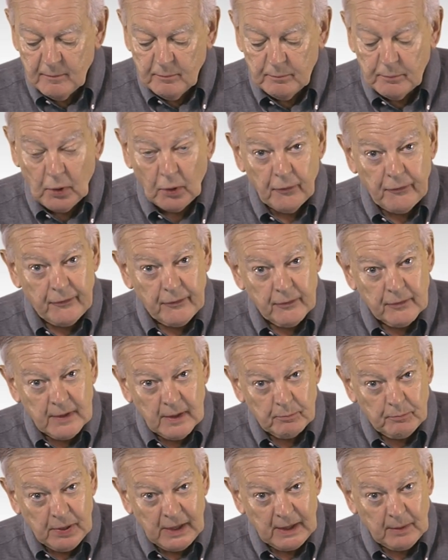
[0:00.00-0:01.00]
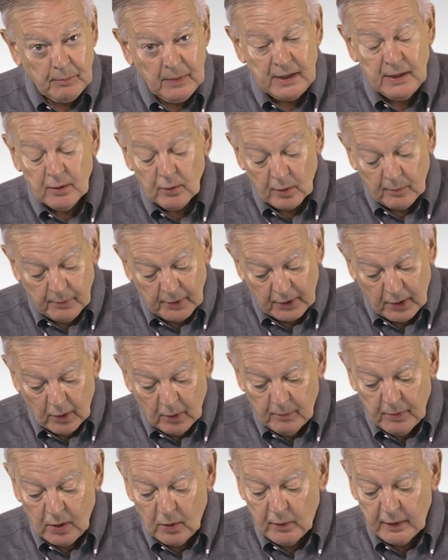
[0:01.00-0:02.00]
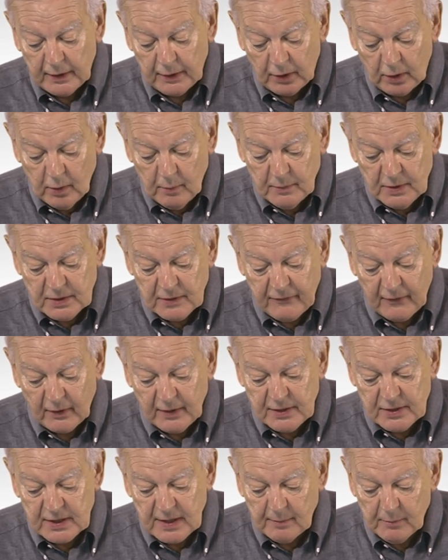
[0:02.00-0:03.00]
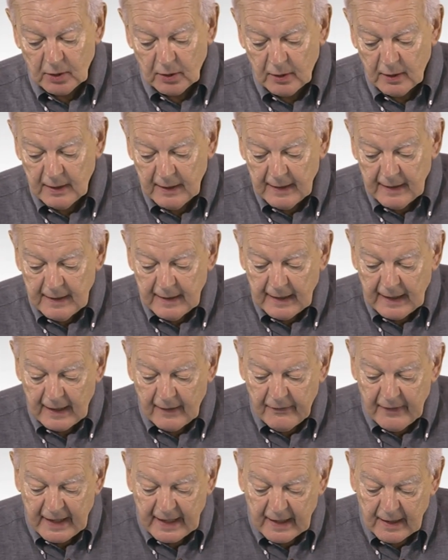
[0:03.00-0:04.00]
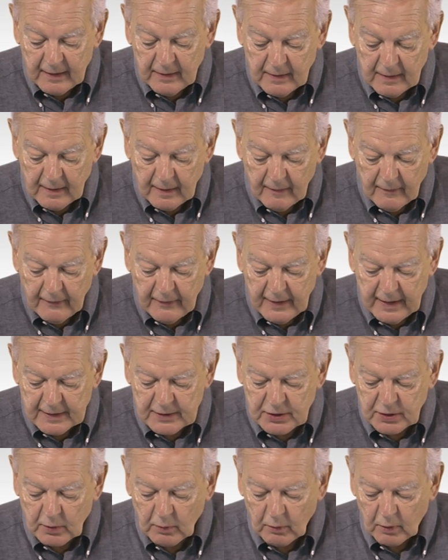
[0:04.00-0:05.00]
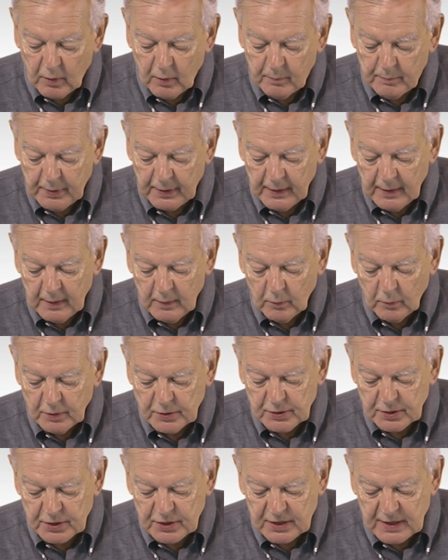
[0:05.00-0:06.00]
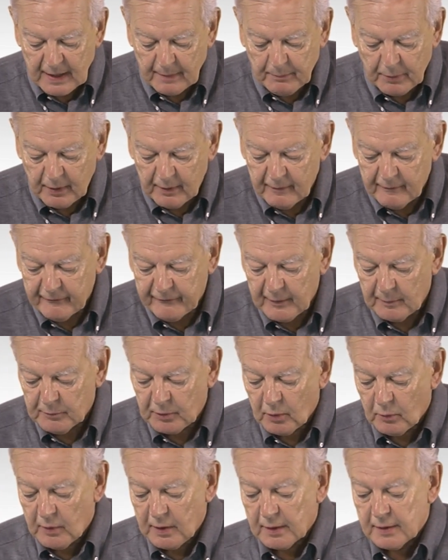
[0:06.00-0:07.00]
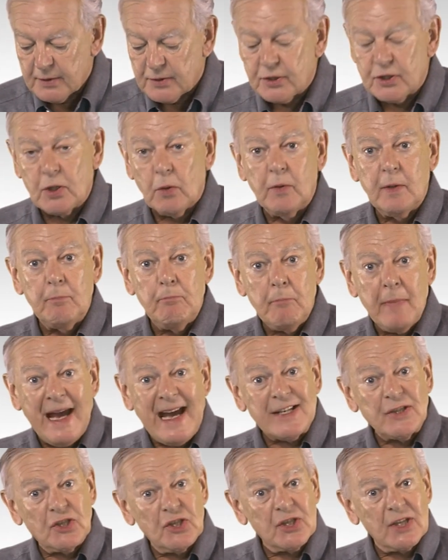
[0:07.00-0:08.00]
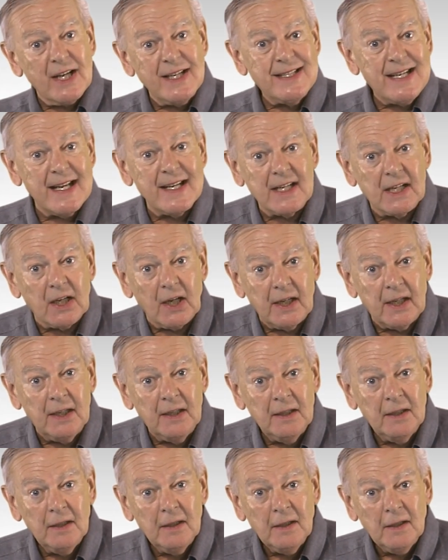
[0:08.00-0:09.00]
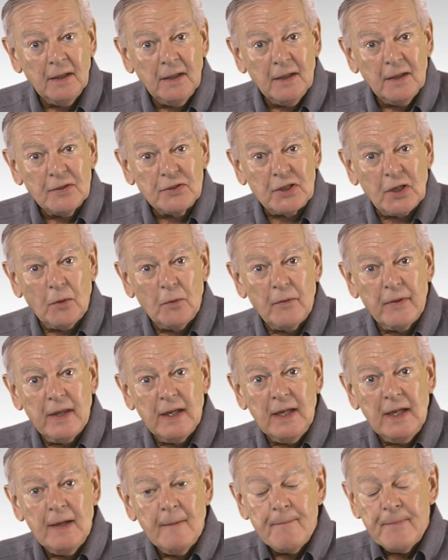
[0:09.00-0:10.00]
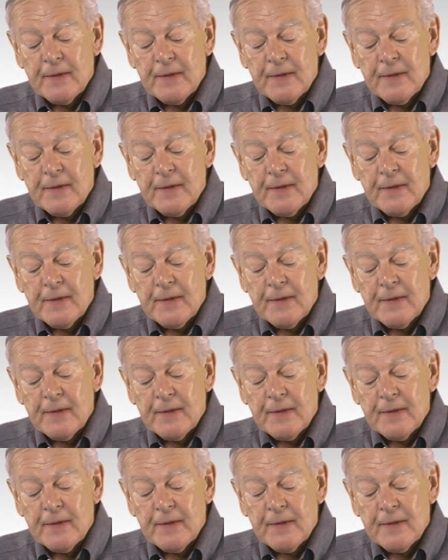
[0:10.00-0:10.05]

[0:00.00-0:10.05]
both the pygmy or bonobo and humans very similar. And then this group, which is separate from gorillas. So it matches identically. So the